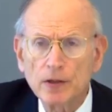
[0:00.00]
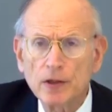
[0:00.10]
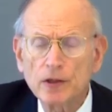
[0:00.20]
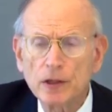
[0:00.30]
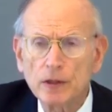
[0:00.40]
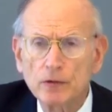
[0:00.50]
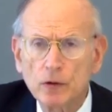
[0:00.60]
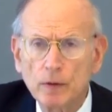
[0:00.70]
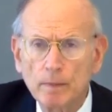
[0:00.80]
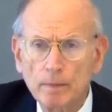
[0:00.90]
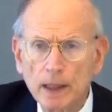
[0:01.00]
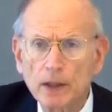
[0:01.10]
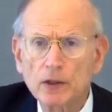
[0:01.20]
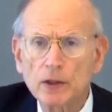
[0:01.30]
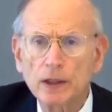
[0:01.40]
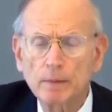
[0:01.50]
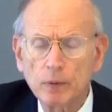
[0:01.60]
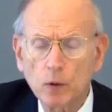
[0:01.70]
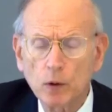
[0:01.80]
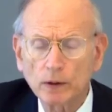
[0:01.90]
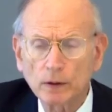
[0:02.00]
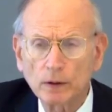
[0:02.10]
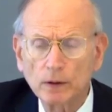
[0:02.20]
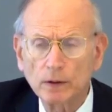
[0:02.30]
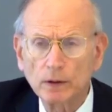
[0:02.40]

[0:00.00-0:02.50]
This is tremendously important